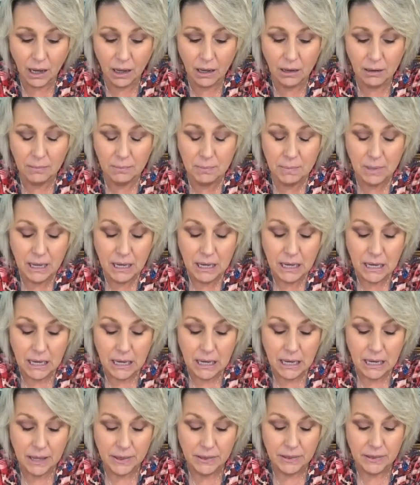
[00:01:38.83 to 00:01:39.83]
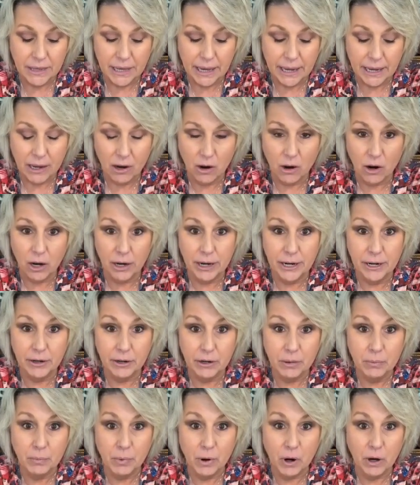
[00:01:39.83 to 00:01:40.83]
Um, they are
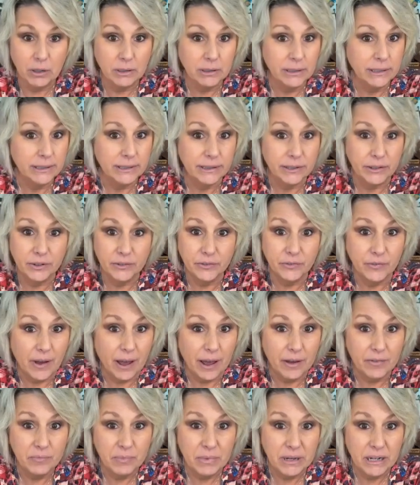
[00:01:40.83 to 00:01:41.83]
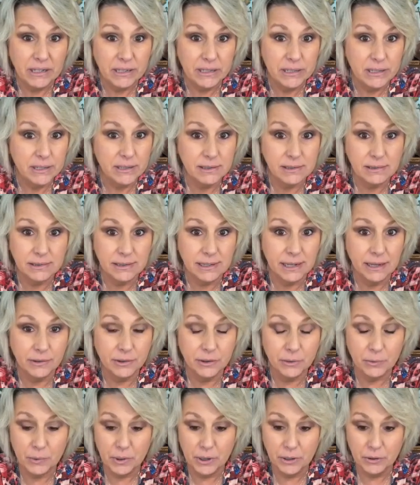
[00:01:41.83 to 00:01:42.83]
here in Bartlett. They're five minutes
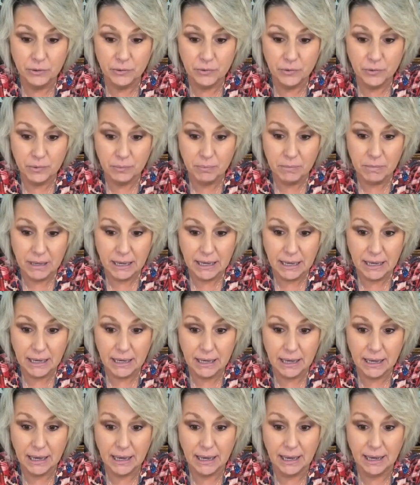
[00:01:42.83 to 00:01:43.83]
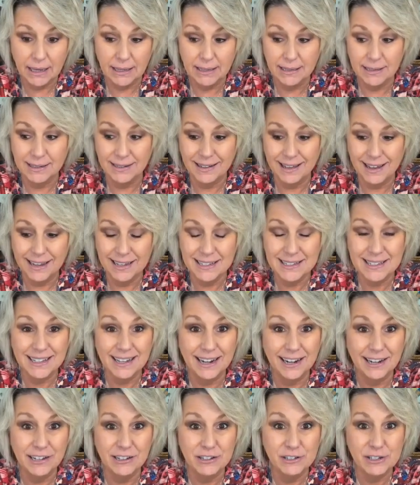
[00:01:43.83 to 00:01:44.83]
down the road from me. And like I
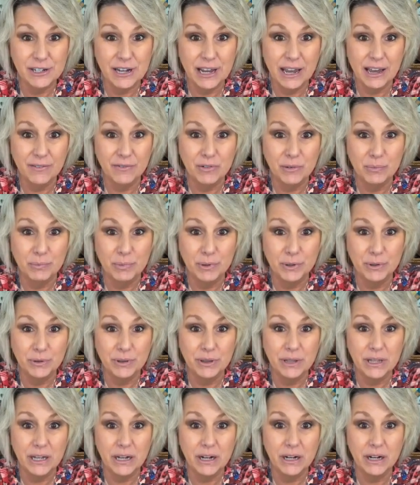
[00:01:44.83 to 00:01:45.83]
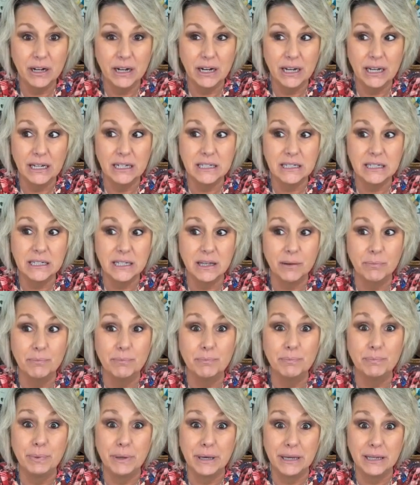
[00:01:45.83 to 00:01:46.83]
said, I used to have a booth there. It's a
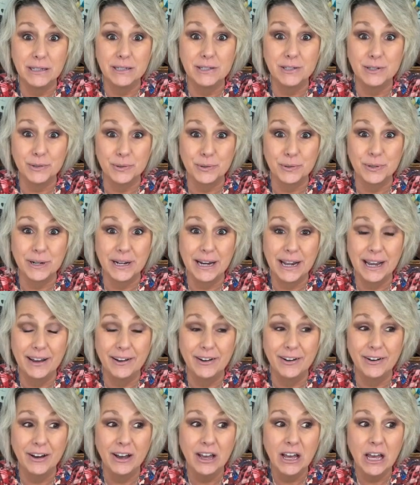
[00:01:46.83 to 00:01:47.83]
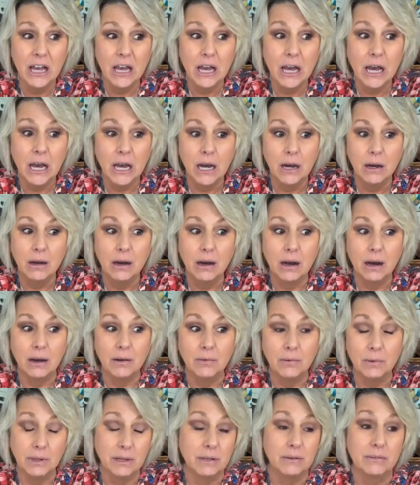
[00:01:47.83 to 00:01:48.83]
big store now
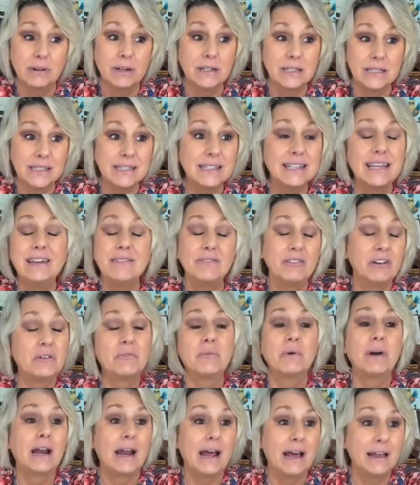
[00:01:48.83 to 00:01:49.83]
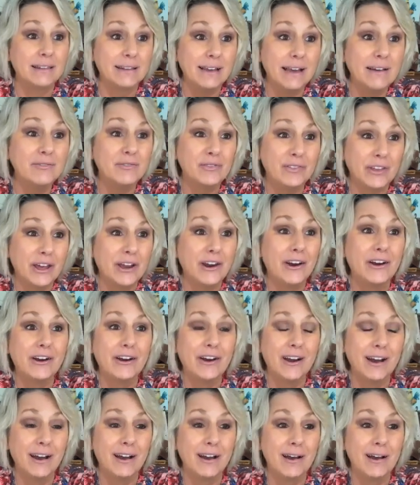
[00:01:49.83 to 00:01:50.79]
uh, well, it was even when I left there.